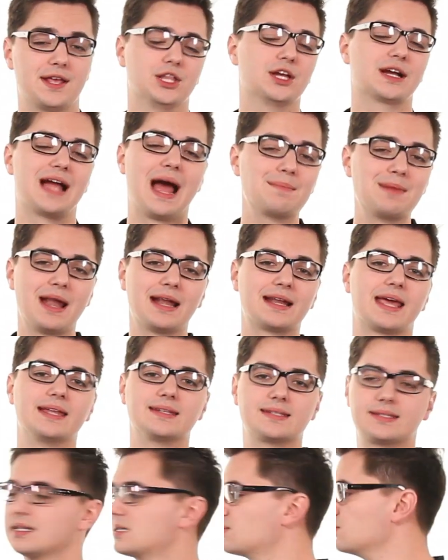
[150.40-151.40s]
look, I'm not
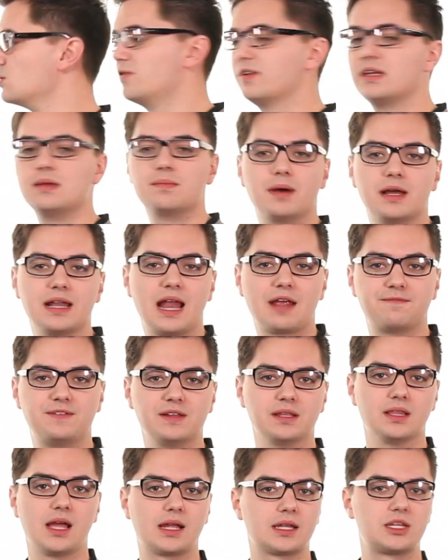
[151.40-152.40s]
against this movie, but I
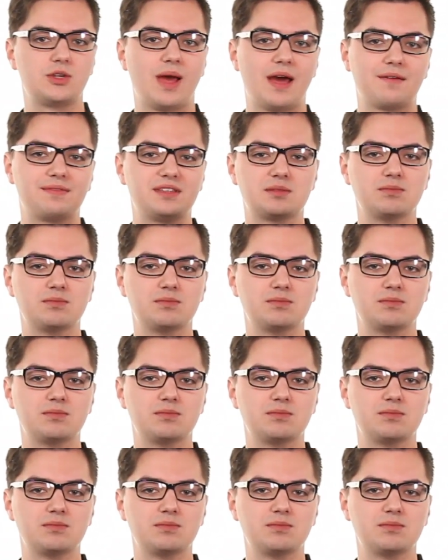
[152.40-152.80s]
feel like you have these